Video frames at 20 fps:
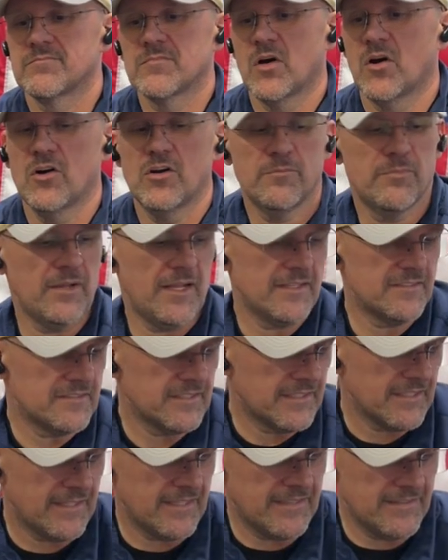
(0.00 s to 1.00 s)
hard
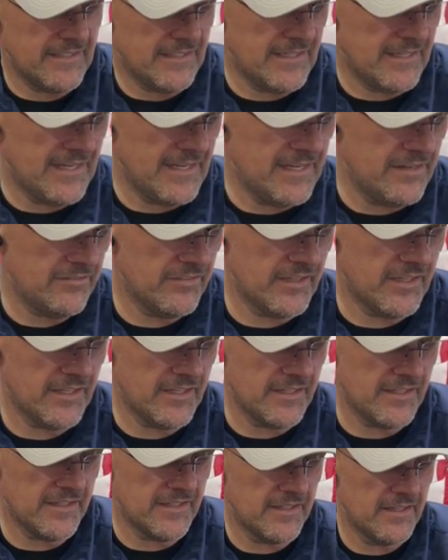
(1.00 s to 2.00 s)
plastic, and then I have
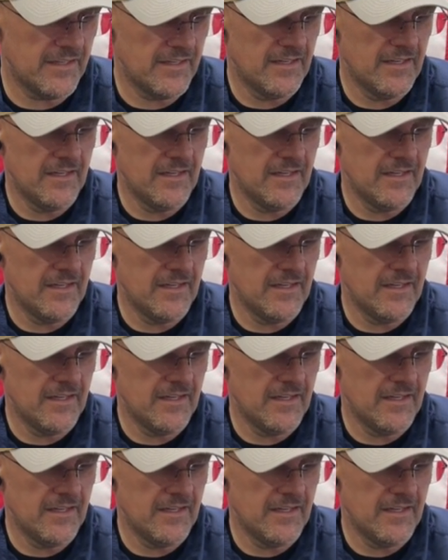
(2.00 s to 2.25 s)
a